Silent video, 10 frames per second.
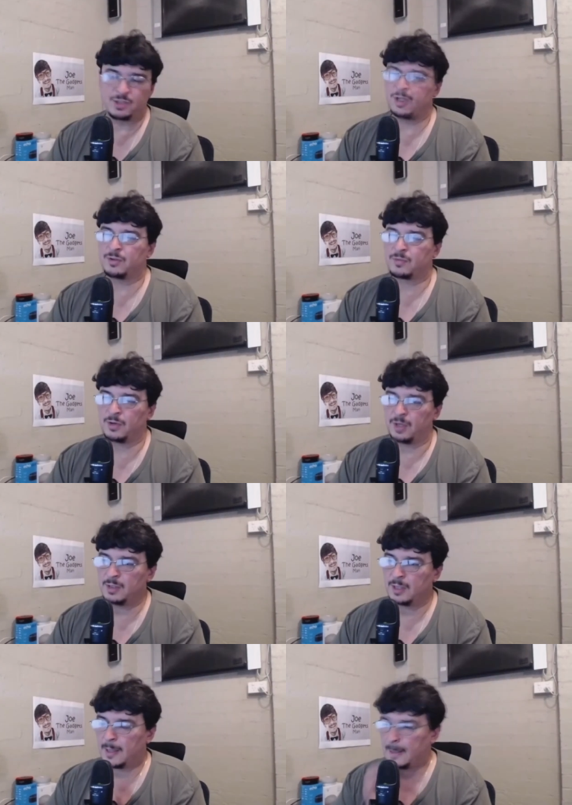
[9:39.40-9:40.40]

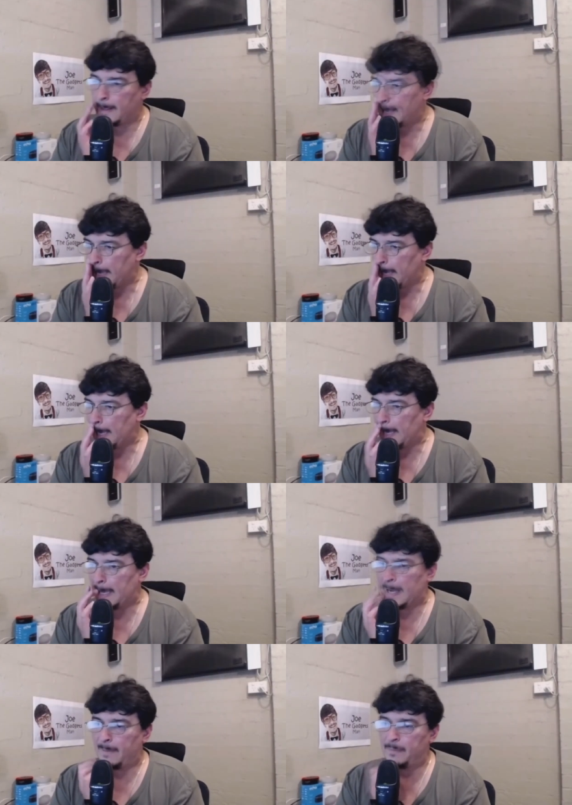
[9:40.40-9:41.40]
G3, mm.
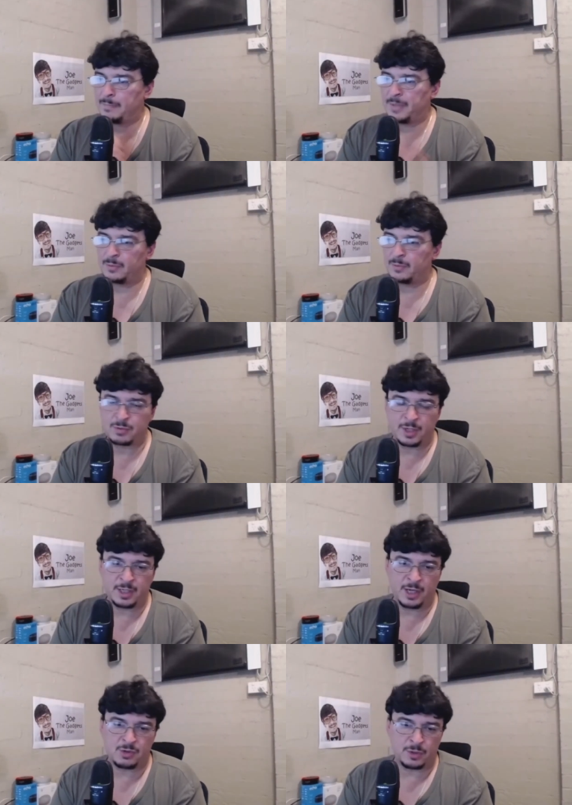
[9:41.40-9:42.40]
um, but it was
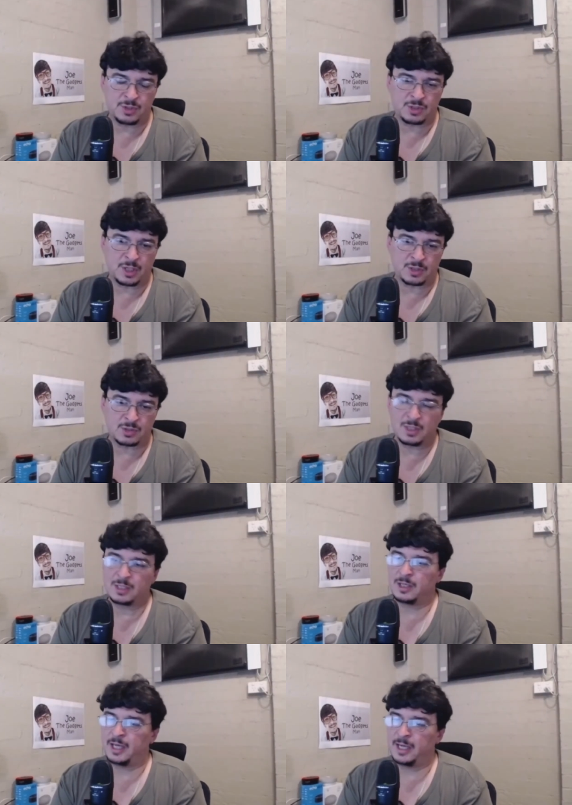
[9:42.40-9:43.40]
running Android 6.
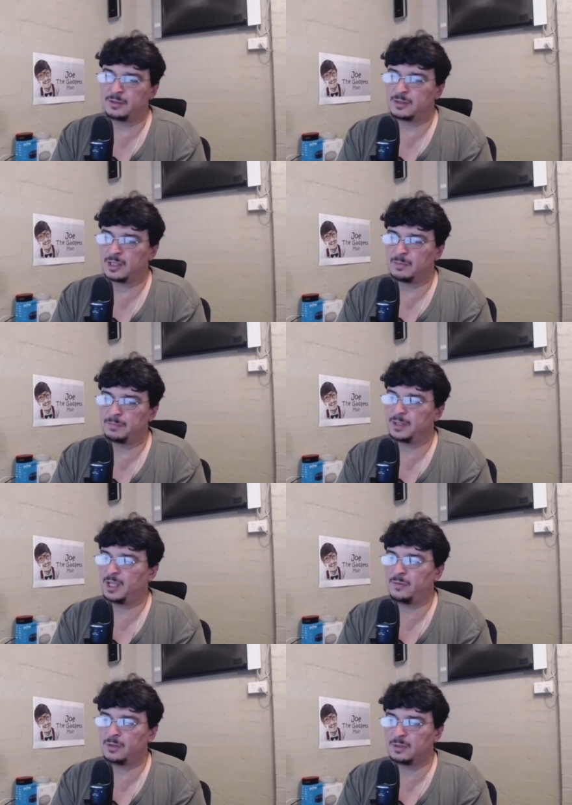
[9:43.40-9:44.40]
And I had, um, but
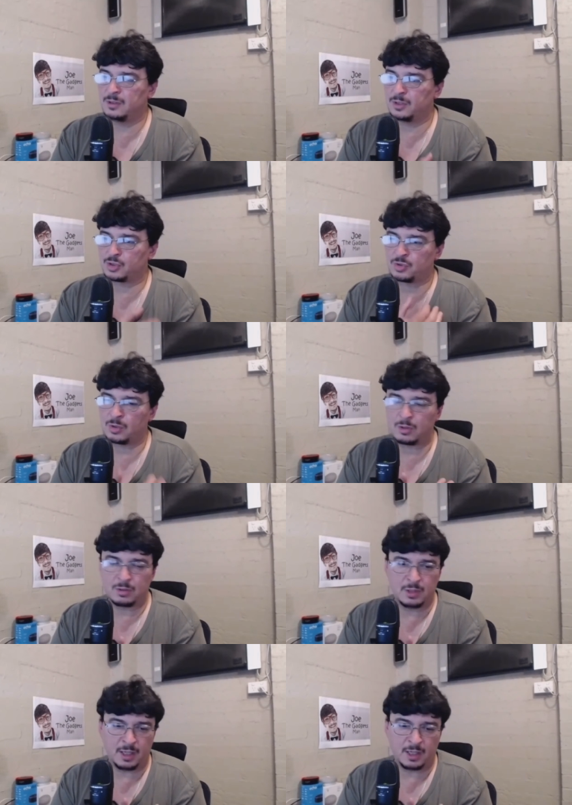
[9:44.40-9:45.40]
even the stock,
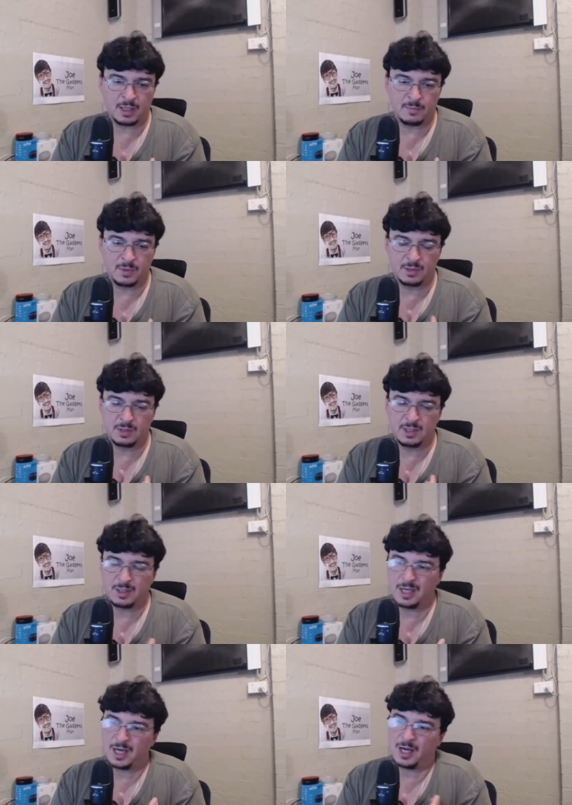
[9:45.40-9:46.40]
um, the,
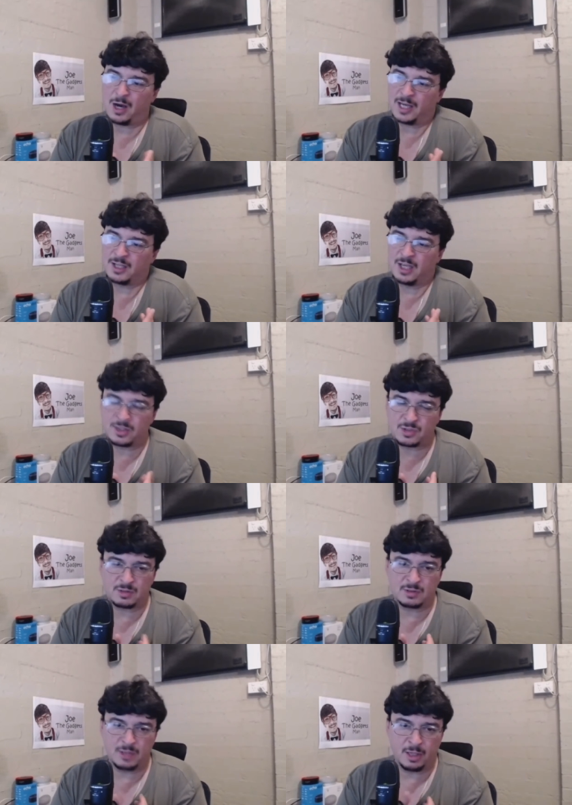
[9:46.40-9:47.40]
I, I guess
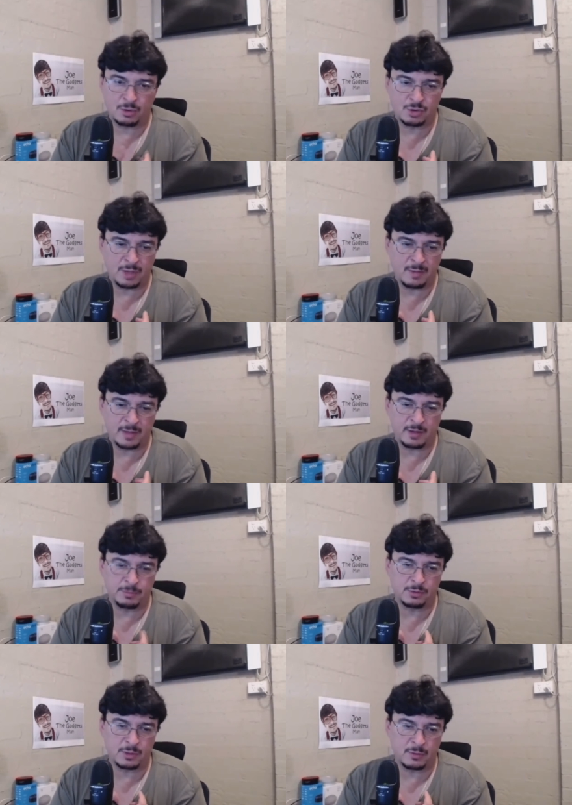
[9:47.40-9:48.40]
LG may
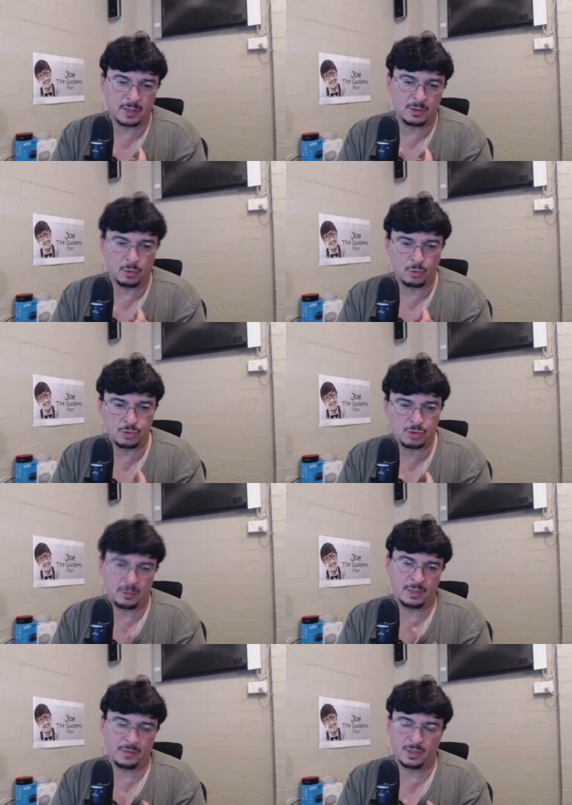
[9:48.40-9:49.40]
put their own launcher right.
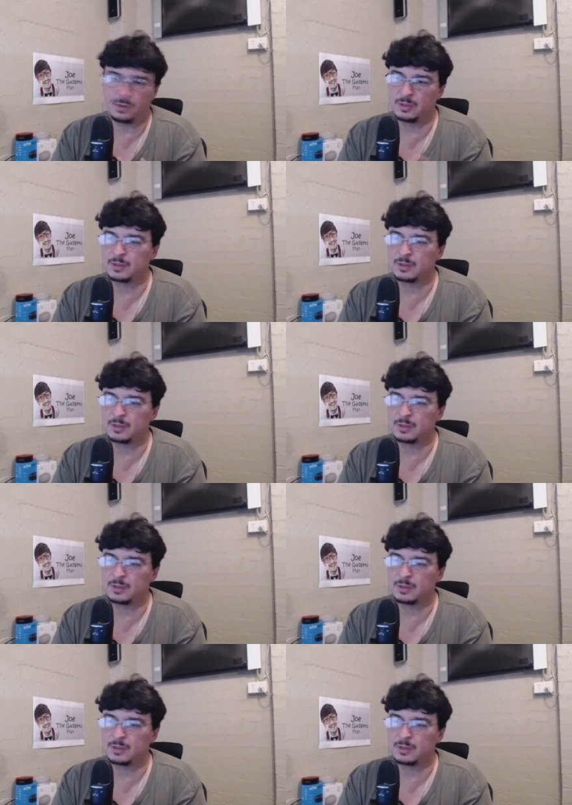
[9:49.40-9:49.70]
and everything on it.